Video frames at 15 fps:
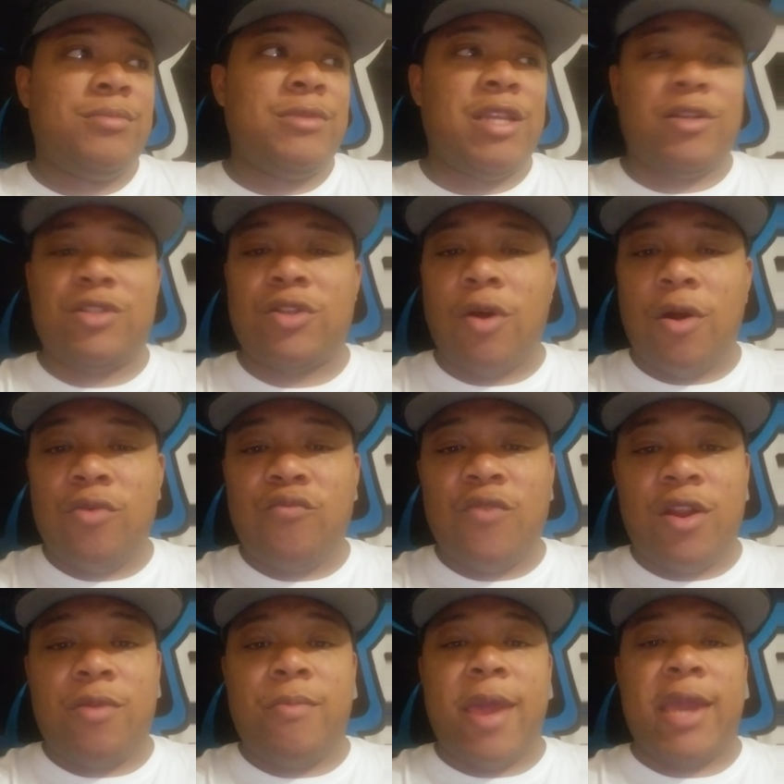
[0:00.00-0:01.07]
Their starting
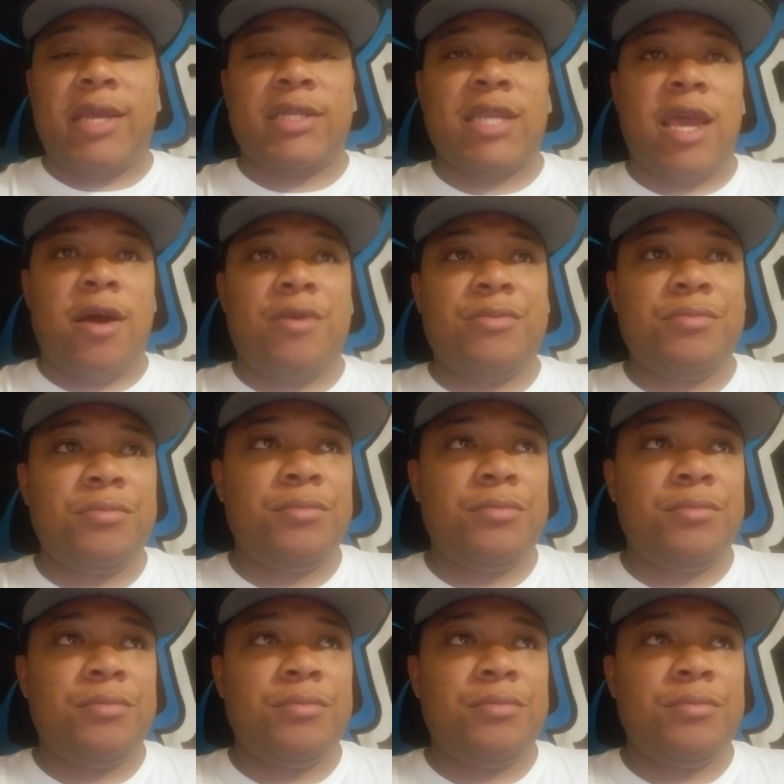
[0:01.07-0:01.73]
running back is out.